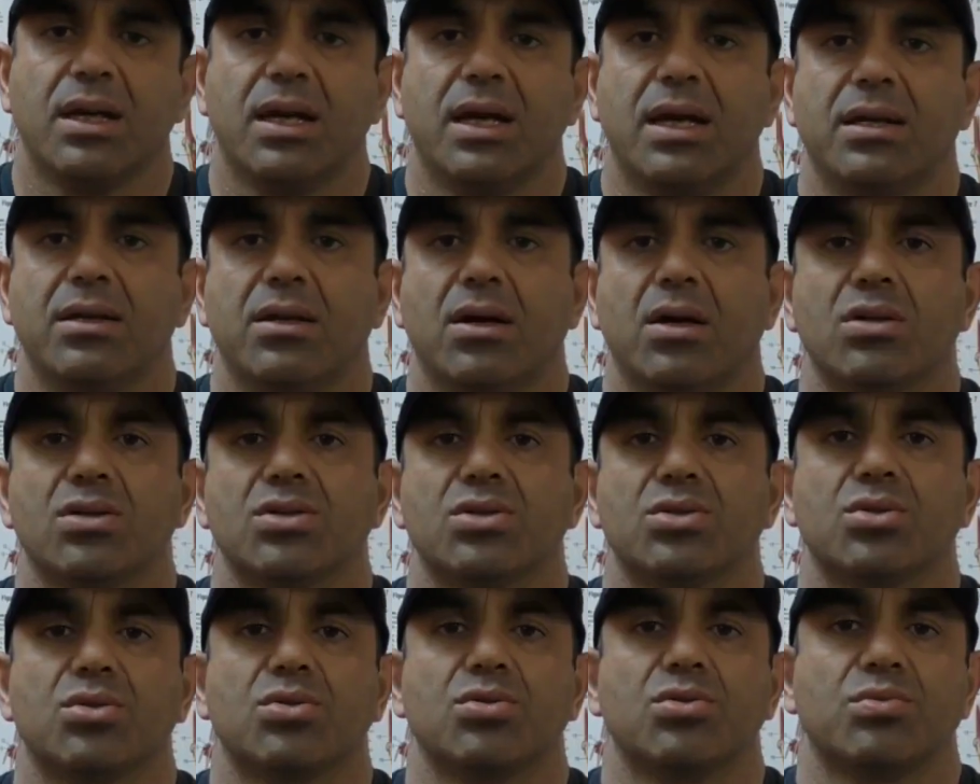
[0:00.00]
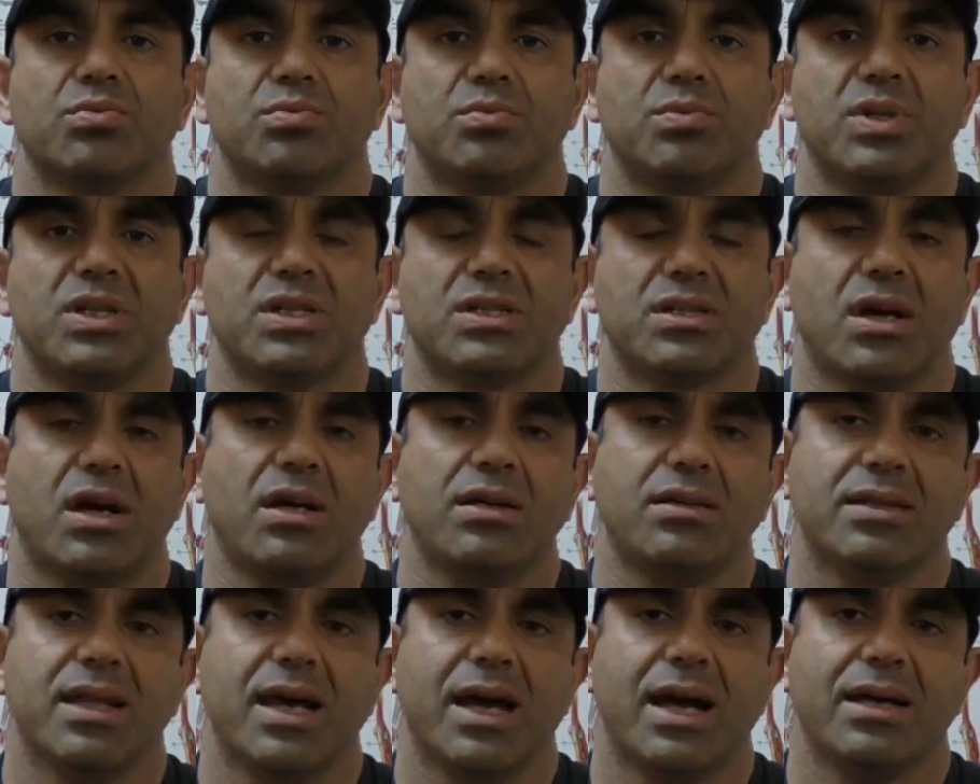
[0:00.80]
and also
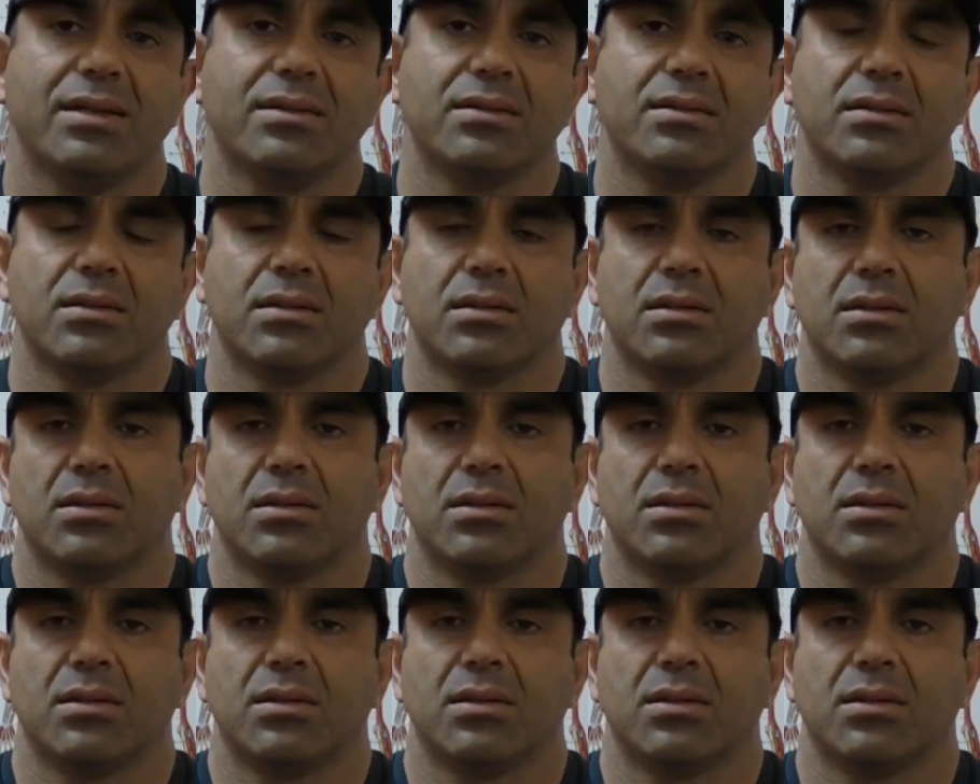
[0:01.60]
beside that,